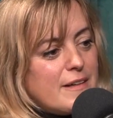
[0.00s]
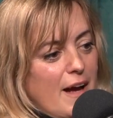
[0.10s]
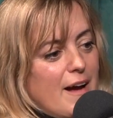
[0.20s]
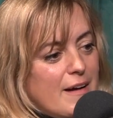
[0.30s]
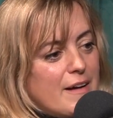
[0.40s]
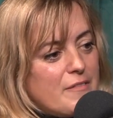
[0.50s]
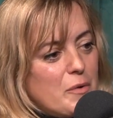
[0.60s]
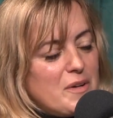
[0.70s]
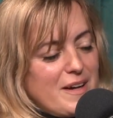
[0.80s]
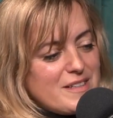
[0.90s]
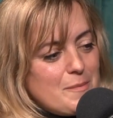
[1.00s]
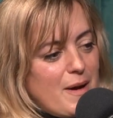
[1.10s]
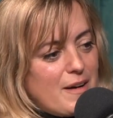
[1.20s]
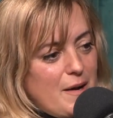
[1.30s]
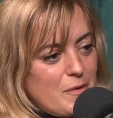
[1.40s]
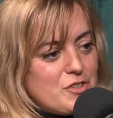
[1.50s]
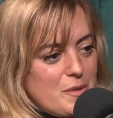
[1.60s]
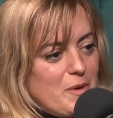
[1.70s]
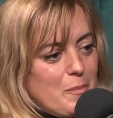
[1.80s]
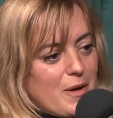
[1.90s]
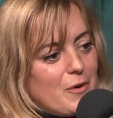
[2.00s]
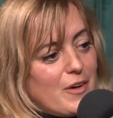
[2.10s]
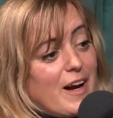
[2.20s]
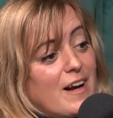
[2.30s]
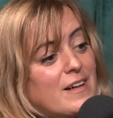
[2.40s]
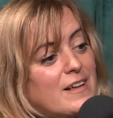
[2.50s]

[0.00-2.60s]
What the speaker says: Yeah, if you were nice about it, I would trim your butthole hair.